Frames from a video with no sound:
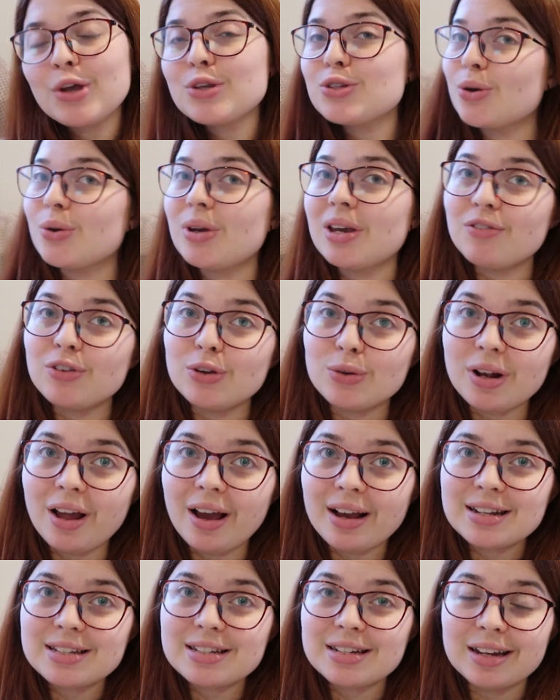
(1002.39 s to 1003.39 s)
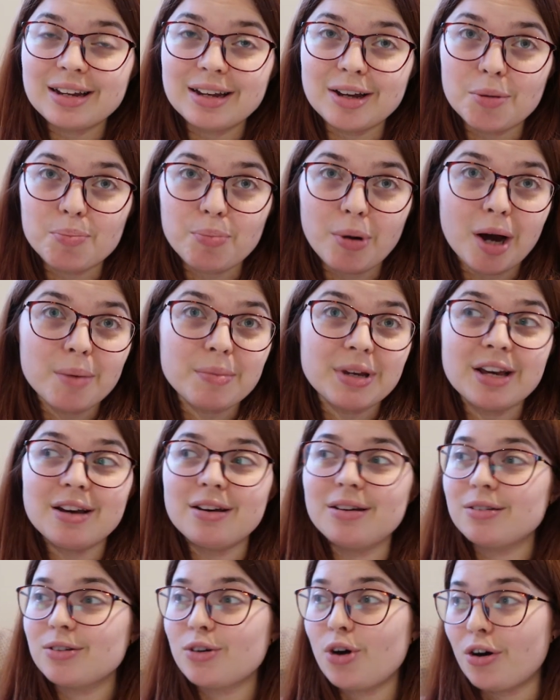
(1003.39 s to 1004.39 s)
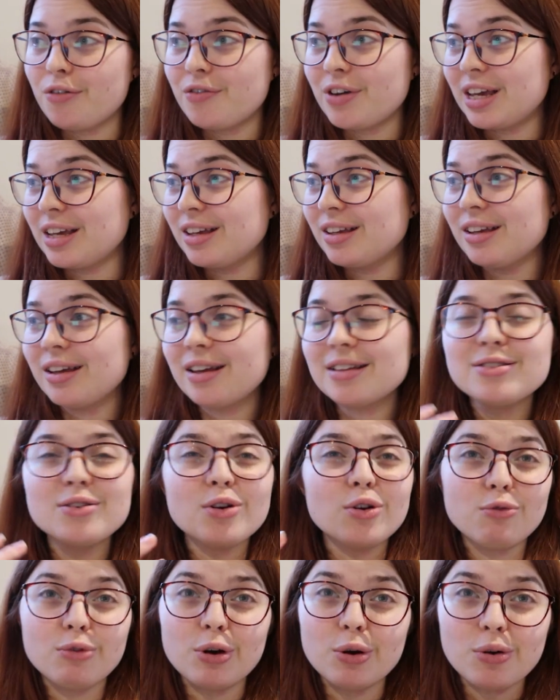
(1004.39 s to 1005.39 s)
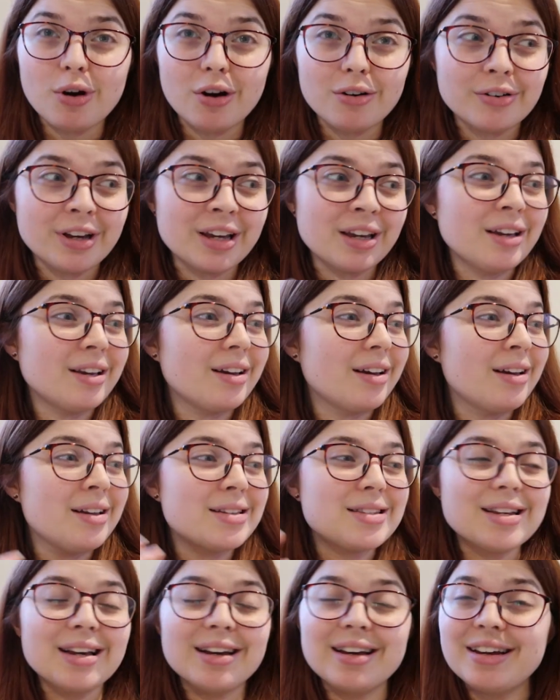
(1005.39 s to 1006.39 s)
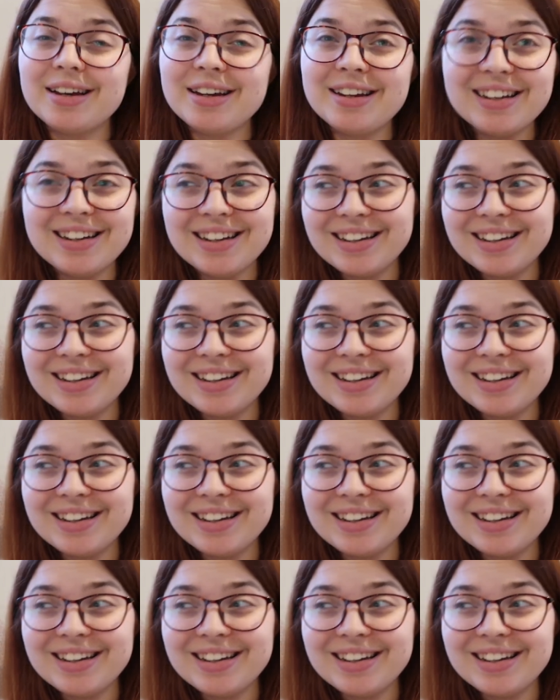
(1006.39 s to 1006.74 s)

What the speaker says: so if you'd like to buy me a coffee, it's not a real coffee, it's a